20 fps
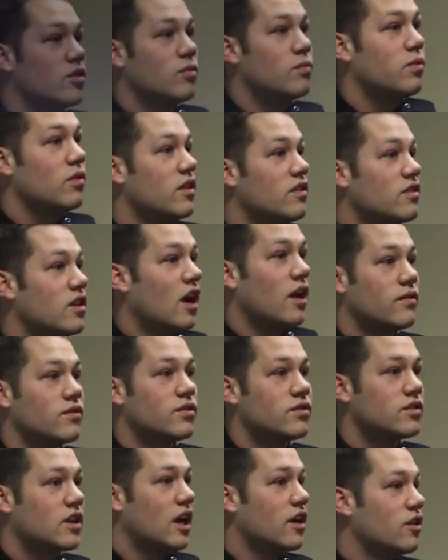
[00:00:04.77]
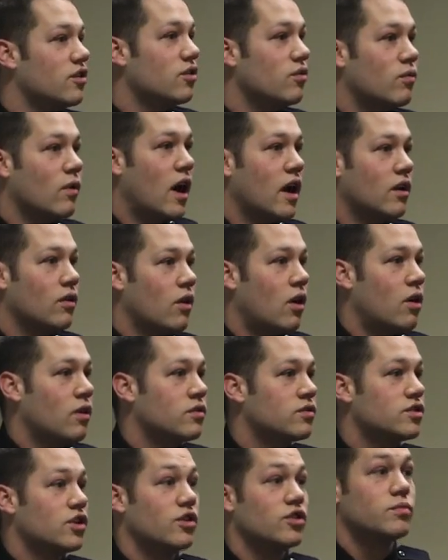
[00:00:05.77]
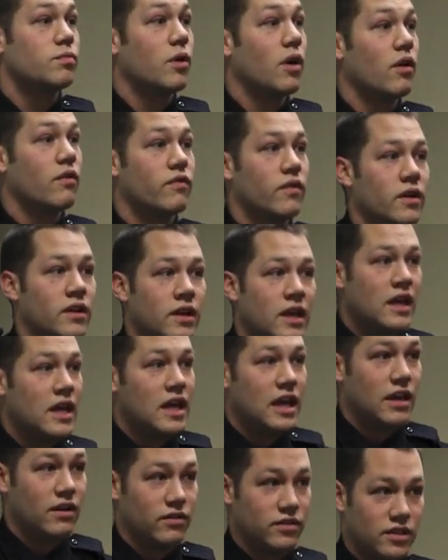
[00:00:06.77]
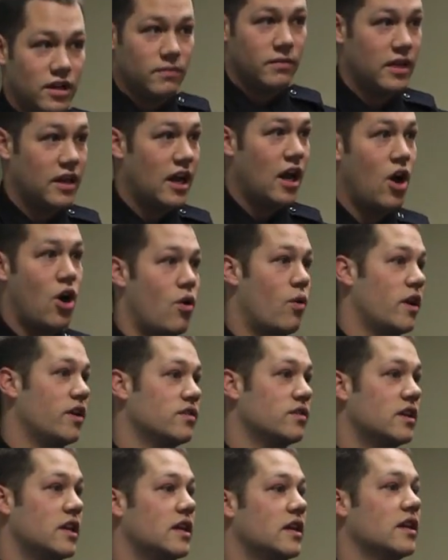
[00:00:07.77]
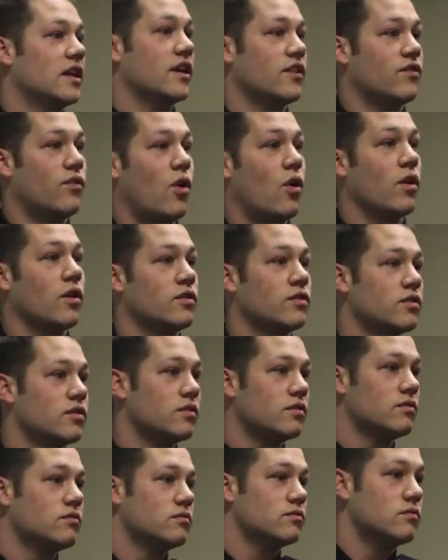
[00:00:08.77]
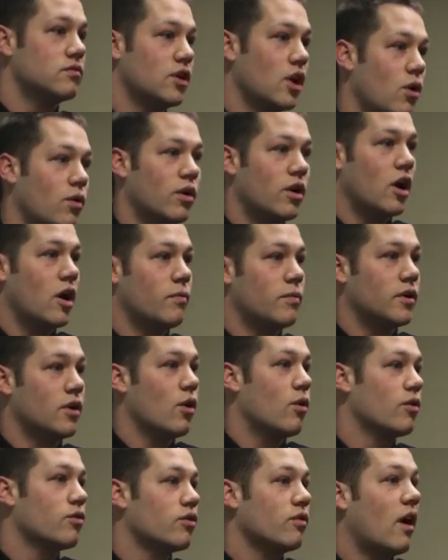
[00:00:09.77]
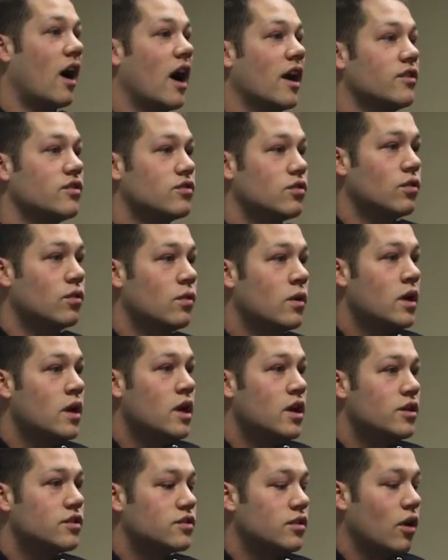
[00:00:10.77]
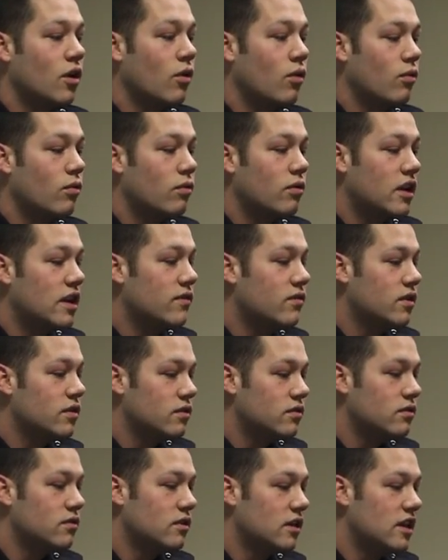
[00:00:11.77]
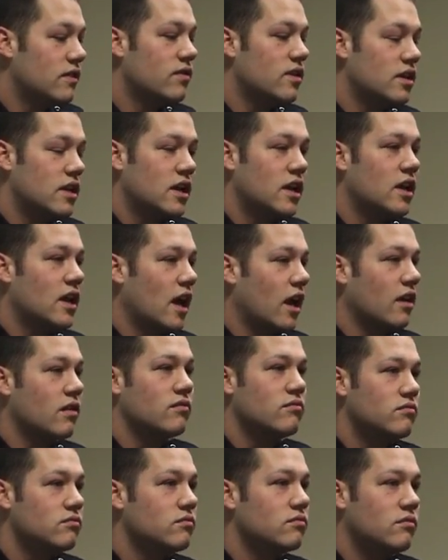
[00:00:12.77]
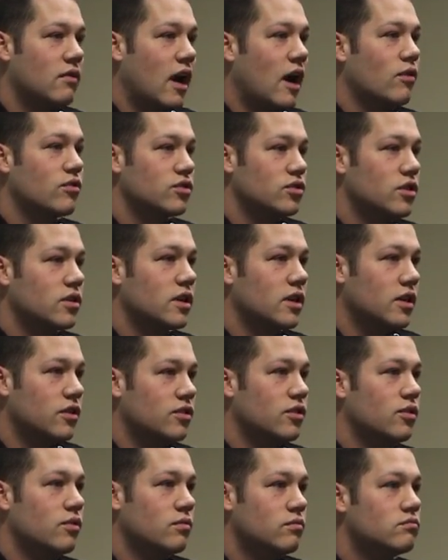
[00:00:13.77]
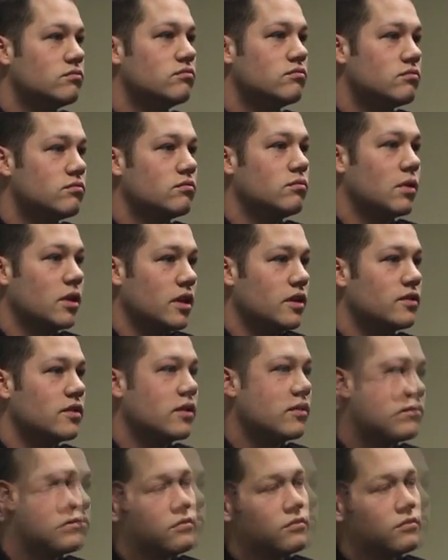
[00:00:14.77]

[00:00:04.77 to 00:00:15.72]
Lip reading: with the police officers, got to do ride along, so it was perfect. You know, something that I always needed as far as growing up and going through high school. So even then, I was looking into policing.